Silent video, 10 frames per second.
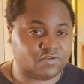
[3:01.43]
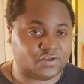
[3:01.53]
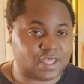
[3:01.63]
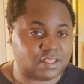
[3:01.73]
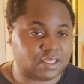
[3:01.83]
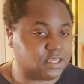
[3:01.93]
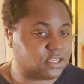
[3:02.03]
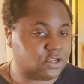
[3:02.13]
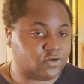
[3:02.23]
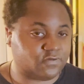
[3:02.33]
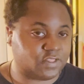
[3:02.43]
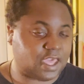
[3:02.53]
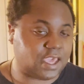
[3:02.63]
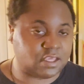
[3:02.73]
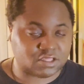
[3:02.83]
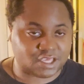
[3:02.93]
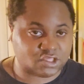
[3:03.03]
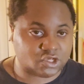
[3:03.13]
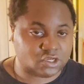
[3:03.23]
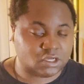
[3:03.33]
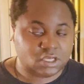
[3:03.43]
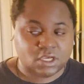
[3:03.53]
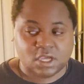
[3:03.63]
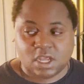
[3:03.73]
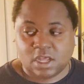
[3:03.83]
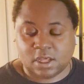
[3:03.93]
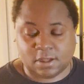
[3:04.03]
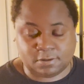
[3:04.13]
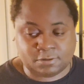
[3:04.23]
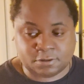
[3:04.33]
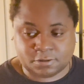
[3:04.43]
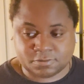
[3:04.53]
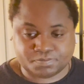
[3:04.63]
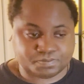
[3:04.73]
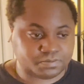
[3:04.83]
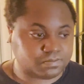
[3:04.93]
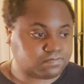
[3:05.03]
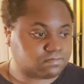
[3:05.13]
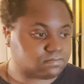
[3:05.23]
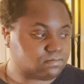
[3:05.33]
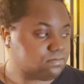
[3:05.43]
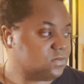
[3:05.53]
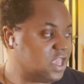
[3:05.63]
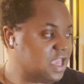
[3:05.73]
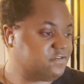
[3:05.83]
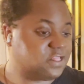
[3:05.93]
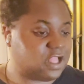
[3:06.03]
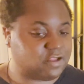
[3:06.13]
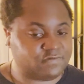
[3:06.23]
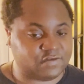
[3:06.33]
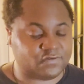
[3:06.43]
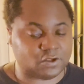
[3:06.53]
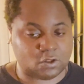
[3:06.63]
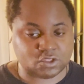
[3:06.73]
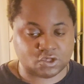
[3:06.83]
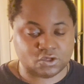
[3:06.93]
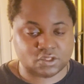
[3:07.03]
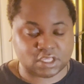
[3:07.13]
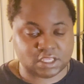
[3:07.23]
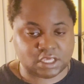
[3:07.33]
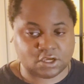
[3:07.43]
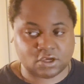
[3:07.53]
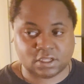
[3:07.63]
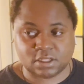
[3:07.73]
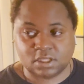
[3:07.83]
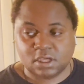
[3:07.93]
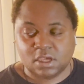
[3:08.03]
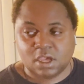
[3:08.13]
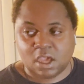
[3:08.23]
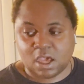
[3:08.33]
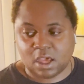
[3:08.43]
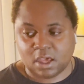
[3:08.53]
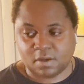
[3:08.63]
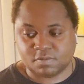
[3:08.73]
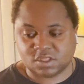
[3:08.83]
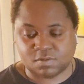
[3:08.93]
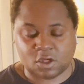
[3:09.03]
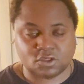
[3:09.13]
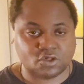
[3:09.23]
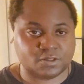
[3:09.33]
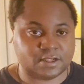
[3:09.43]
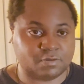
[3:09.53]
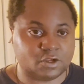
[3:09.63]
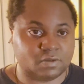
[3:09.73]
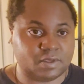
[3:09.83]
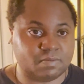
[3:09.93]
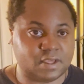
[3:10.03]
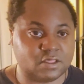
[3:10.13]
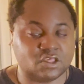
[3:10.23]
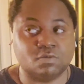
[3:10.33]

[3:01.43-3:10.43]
for that deity or for that ancestor. I have a lot of different altars in here, and some new altars that I'm going to be making